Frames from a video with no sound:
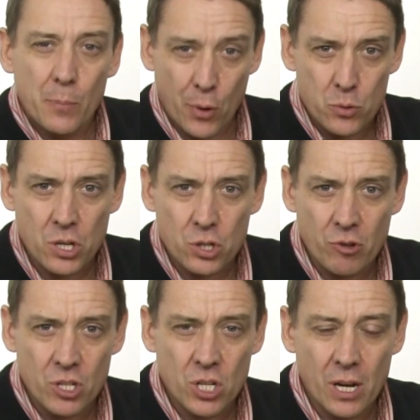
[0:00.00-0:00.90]

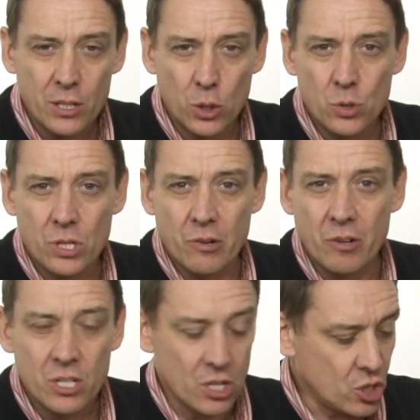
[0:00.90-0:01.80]
processor inside,
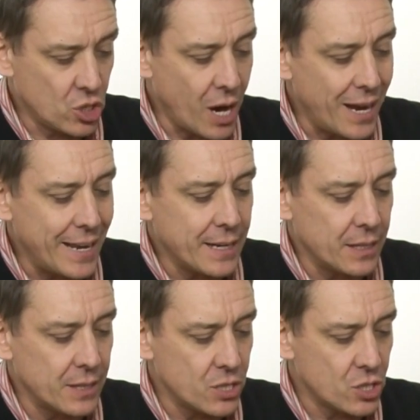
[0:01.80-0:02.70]
U-series, a Skylake
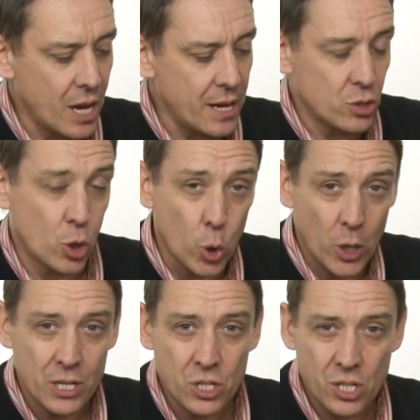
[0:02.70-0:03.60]
in this case, Core
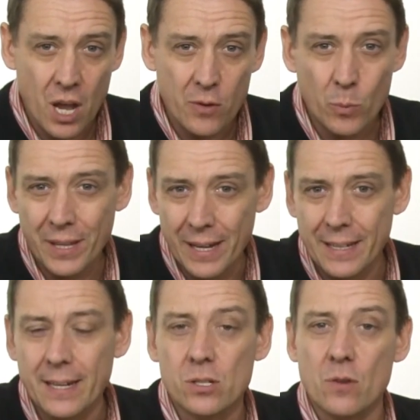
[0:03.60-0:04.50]
i7 with 8
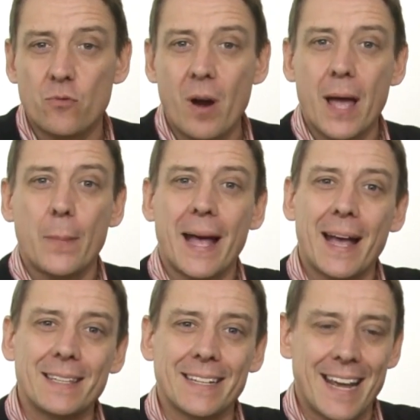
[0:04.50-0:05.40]
gigs of RAM
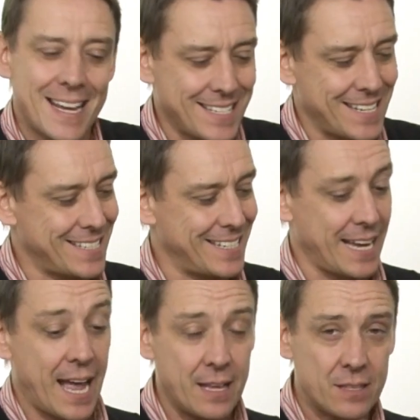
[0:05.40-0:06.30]
and an
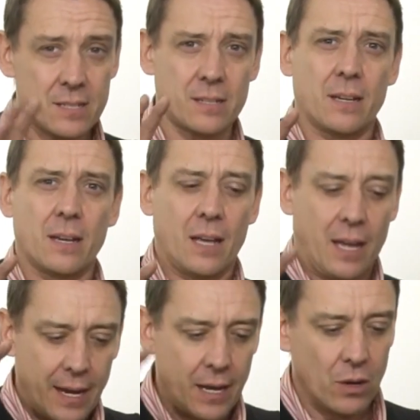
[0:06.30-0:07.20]
SSD, and
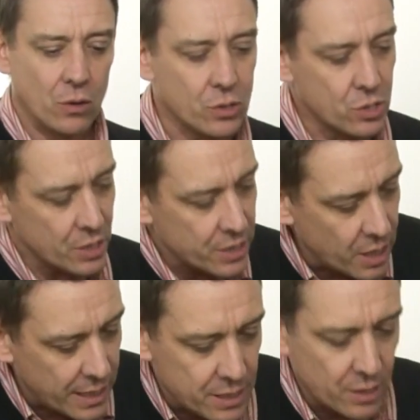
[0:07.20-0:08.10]
it looks
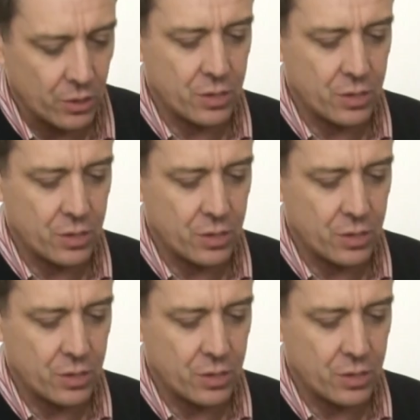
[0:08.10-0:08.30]
nice. It